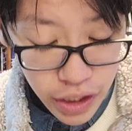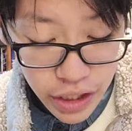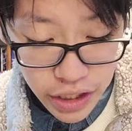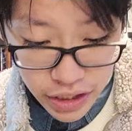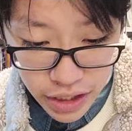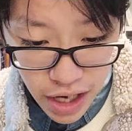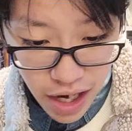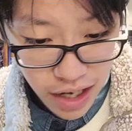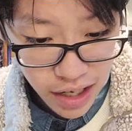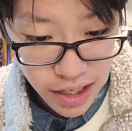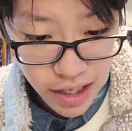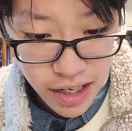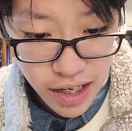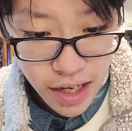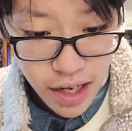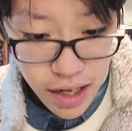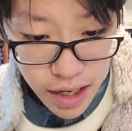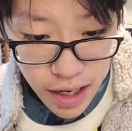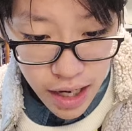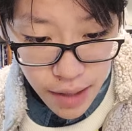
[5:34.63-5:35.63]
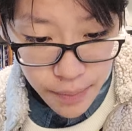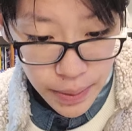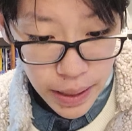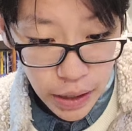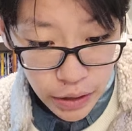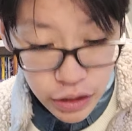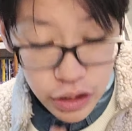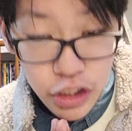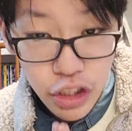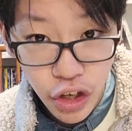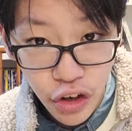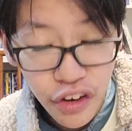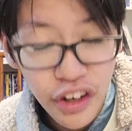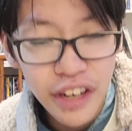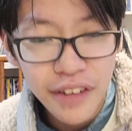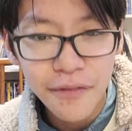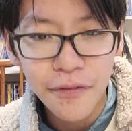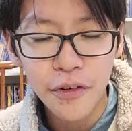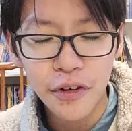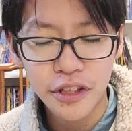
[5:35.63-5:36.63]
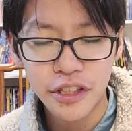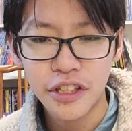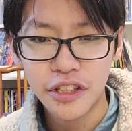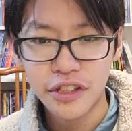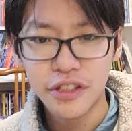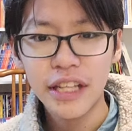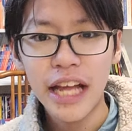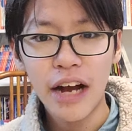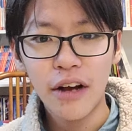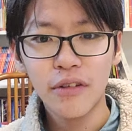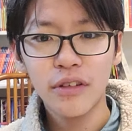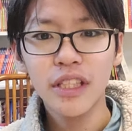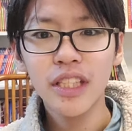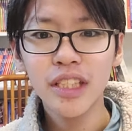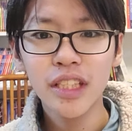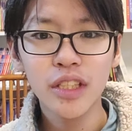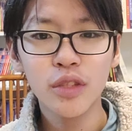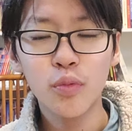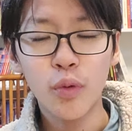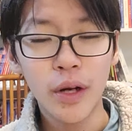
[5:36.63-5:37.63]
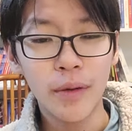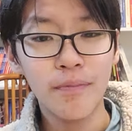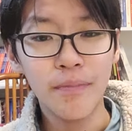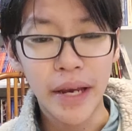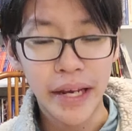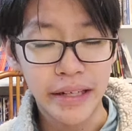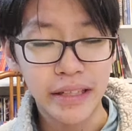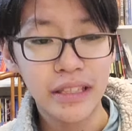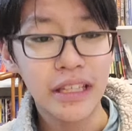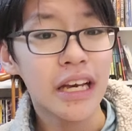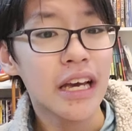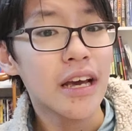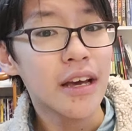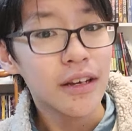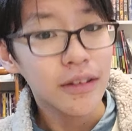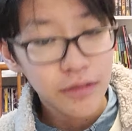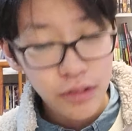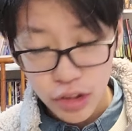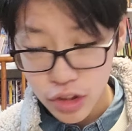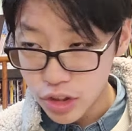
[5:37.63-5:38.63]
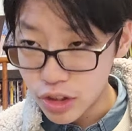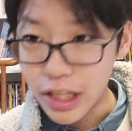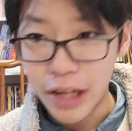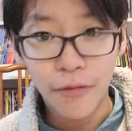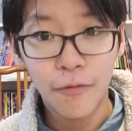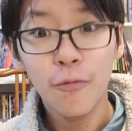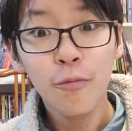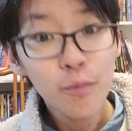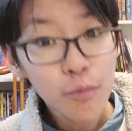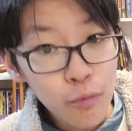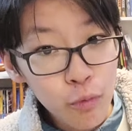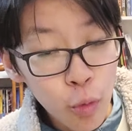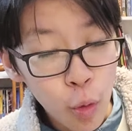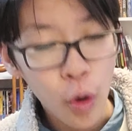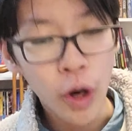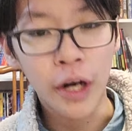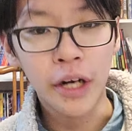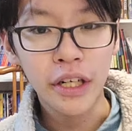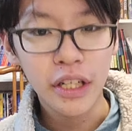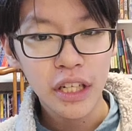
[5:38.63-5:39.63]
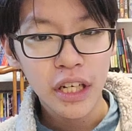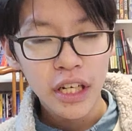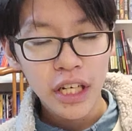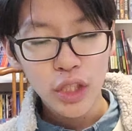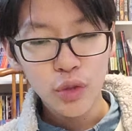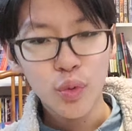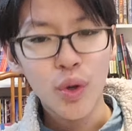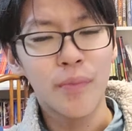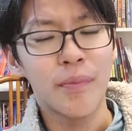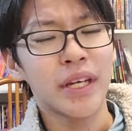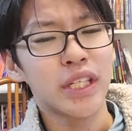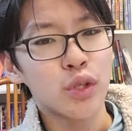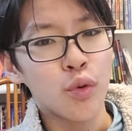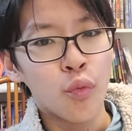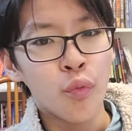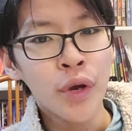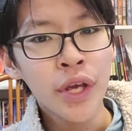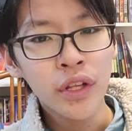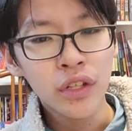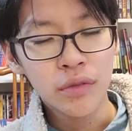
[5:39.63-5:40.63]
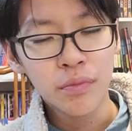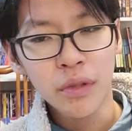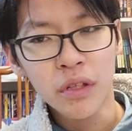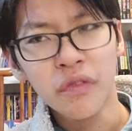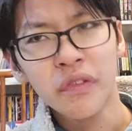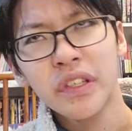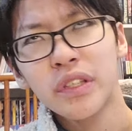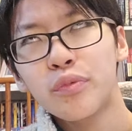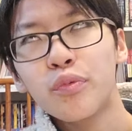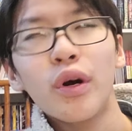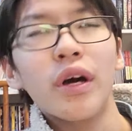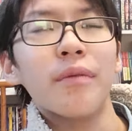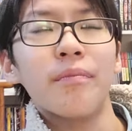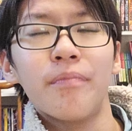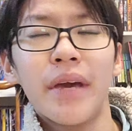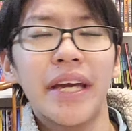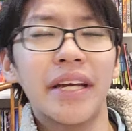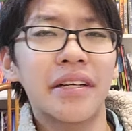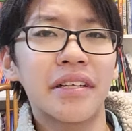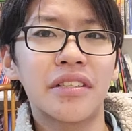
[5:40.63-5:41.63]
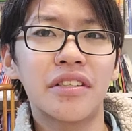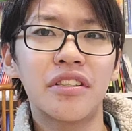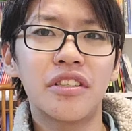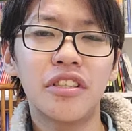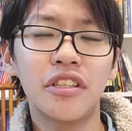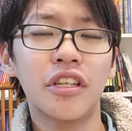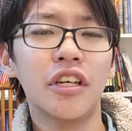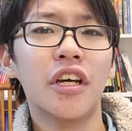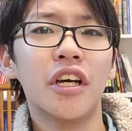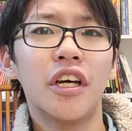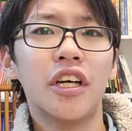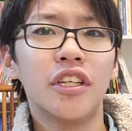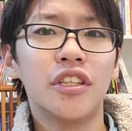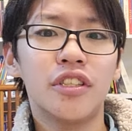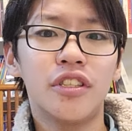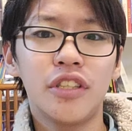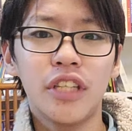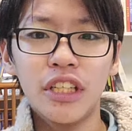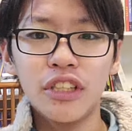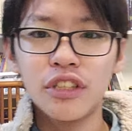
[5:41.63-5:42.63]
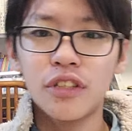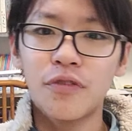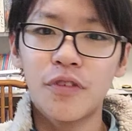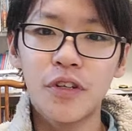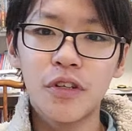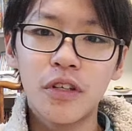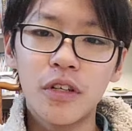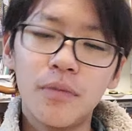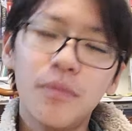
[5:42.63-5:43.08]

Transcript: talk about turning forces. Now, this is what makes stuff work. It's what makes wheels move. It's what makes centrifugal